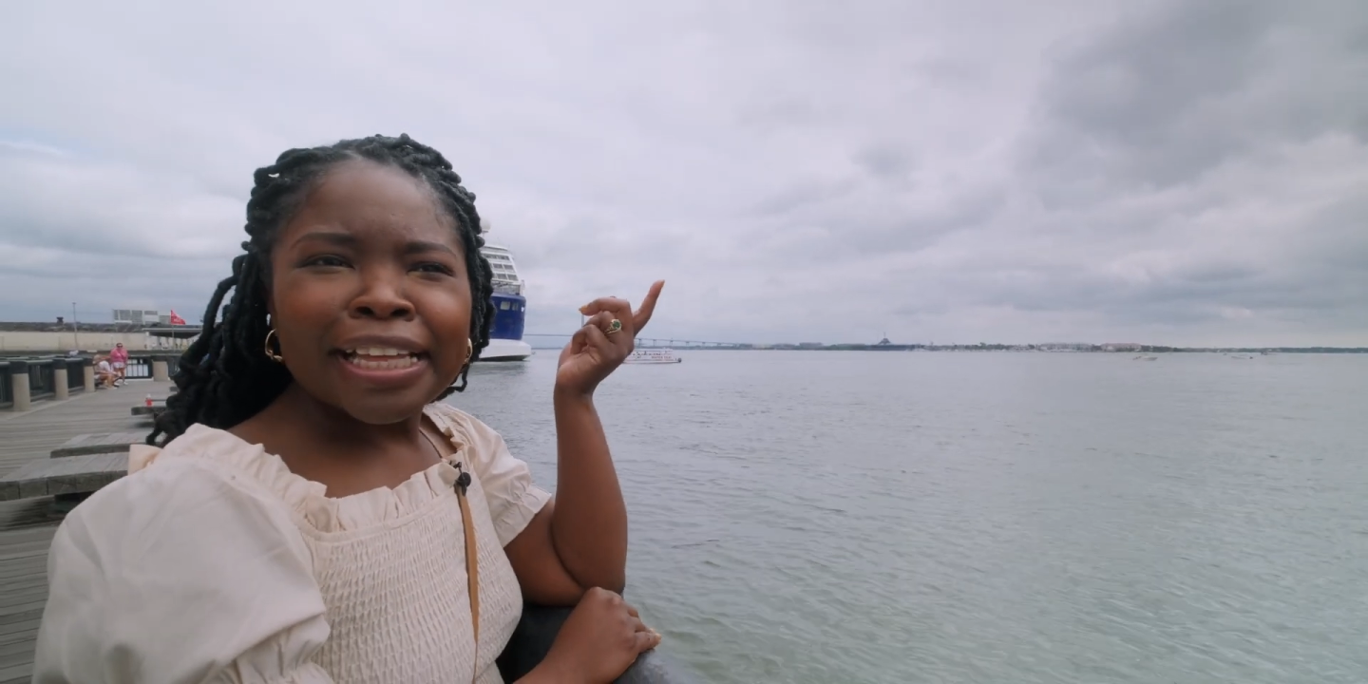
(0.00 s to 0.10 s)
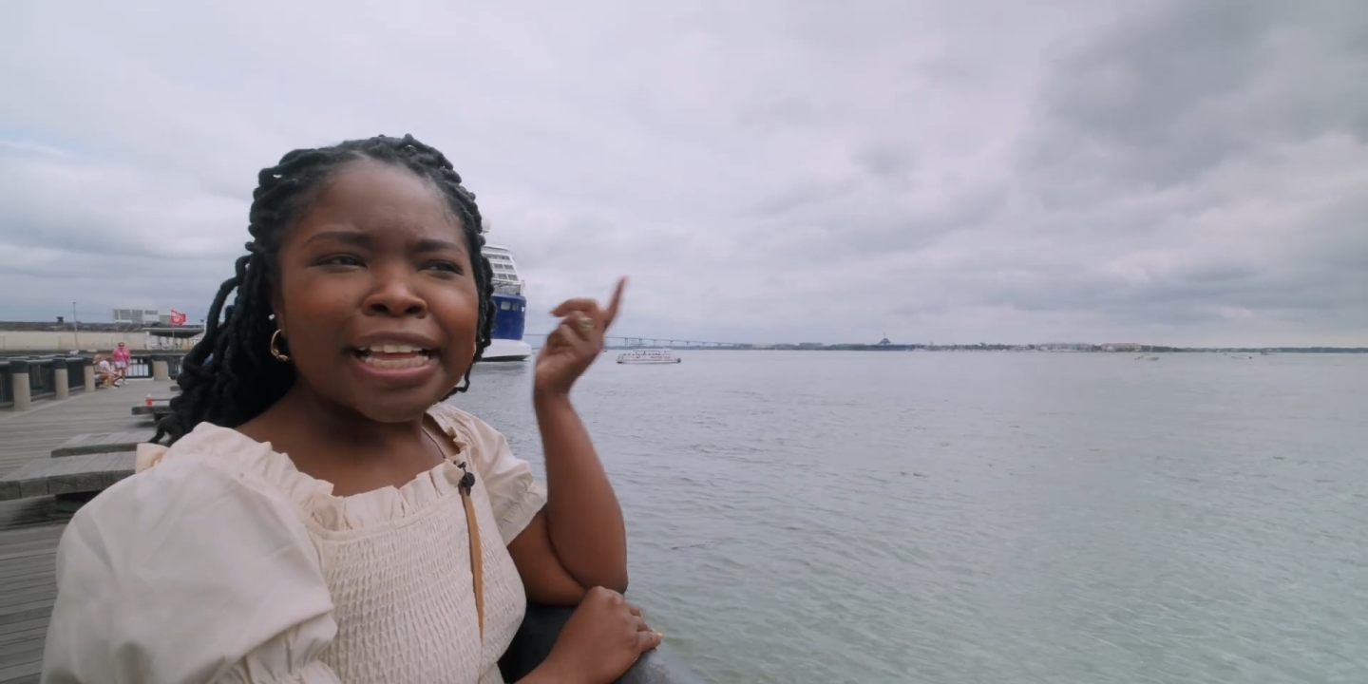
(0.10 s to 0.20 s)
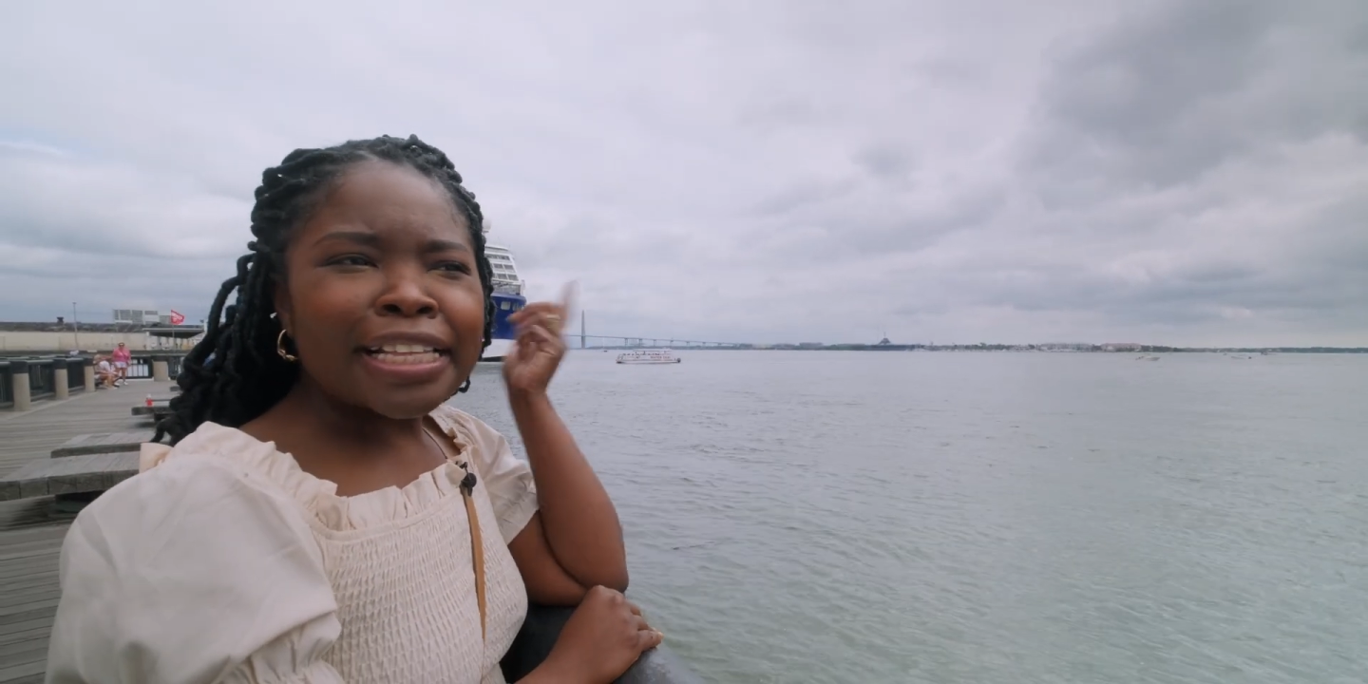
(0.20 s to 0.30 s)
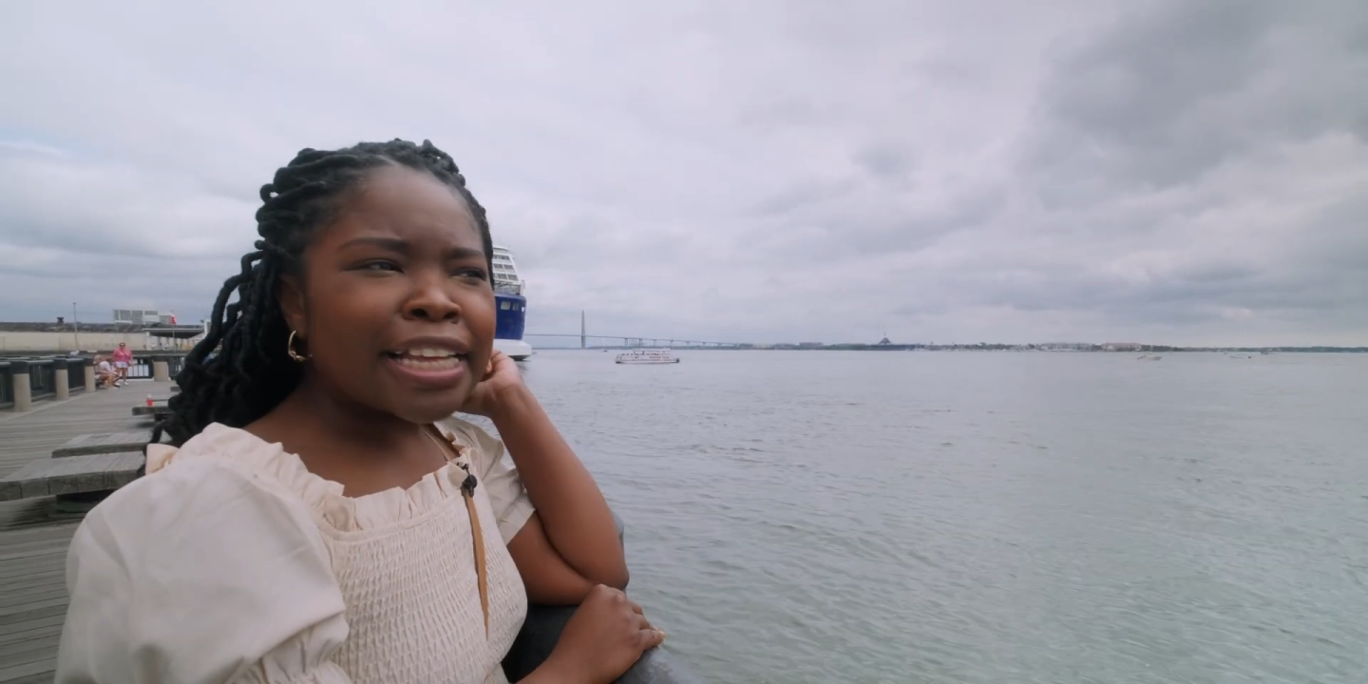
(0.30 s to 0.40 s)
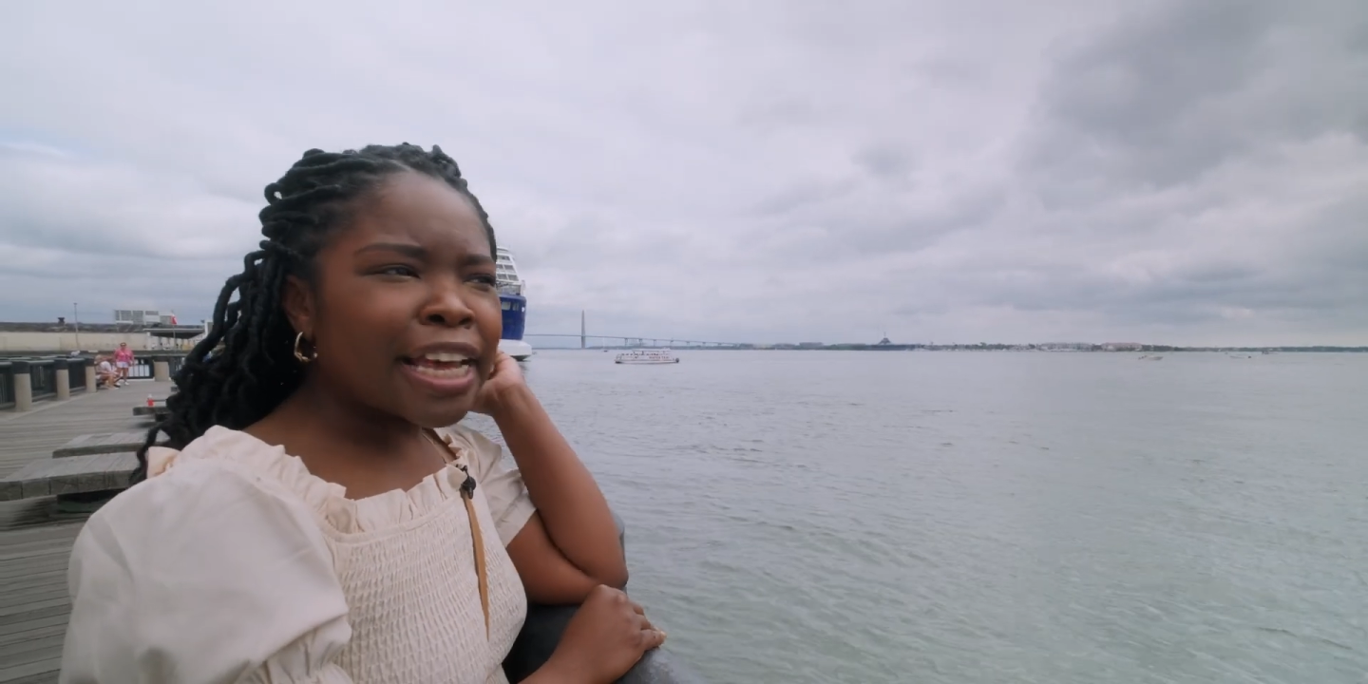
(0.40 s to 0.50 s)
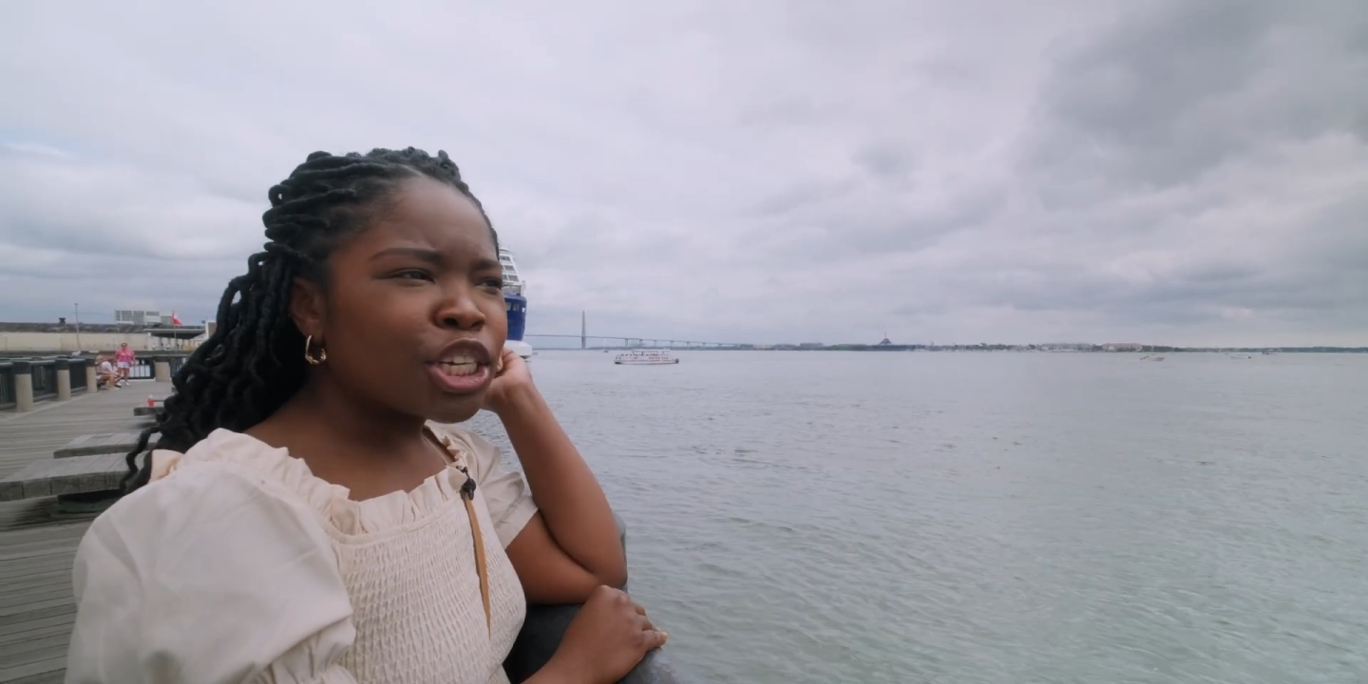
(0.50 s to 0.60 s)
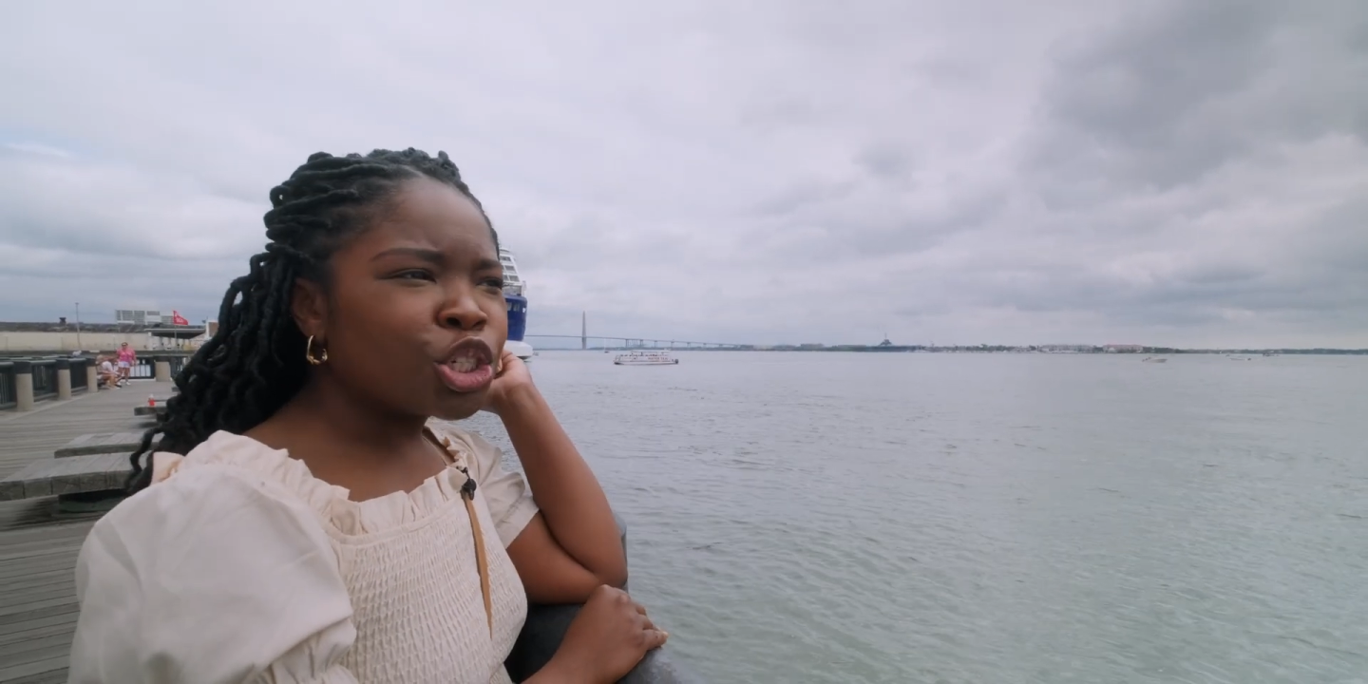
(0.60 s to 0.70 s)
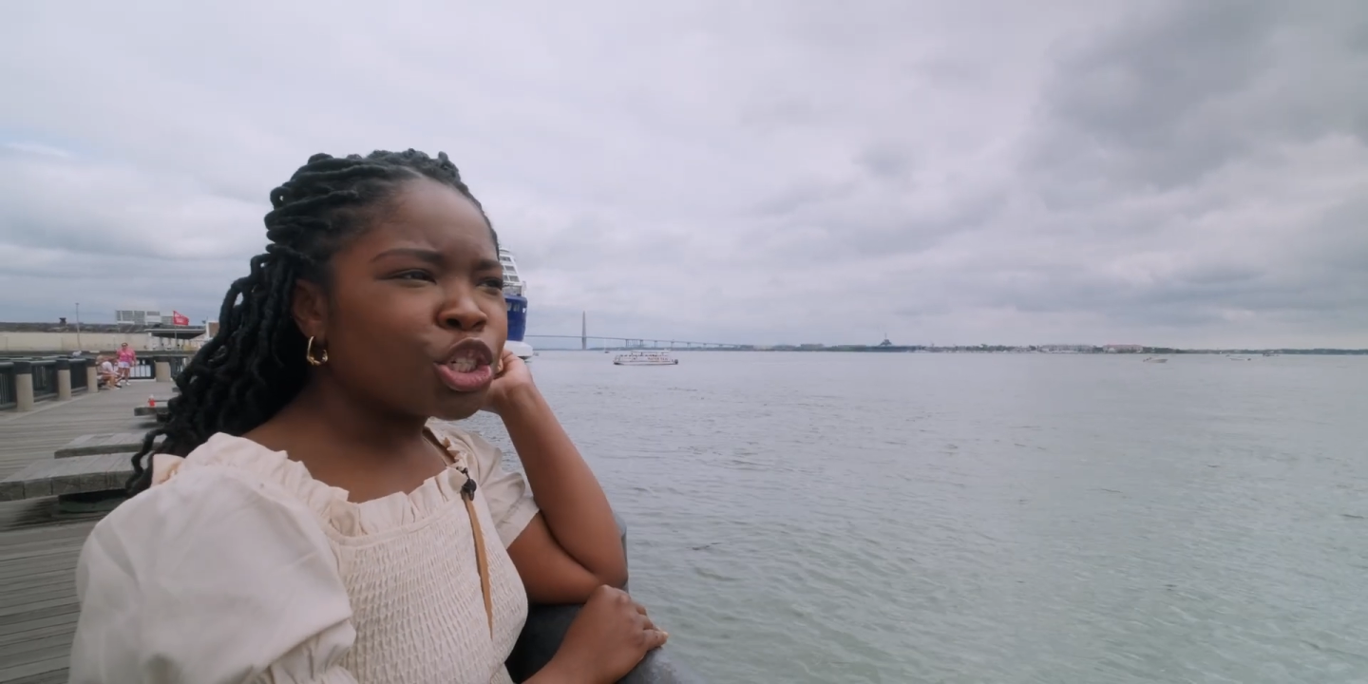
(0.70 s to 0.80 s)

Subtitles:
that takes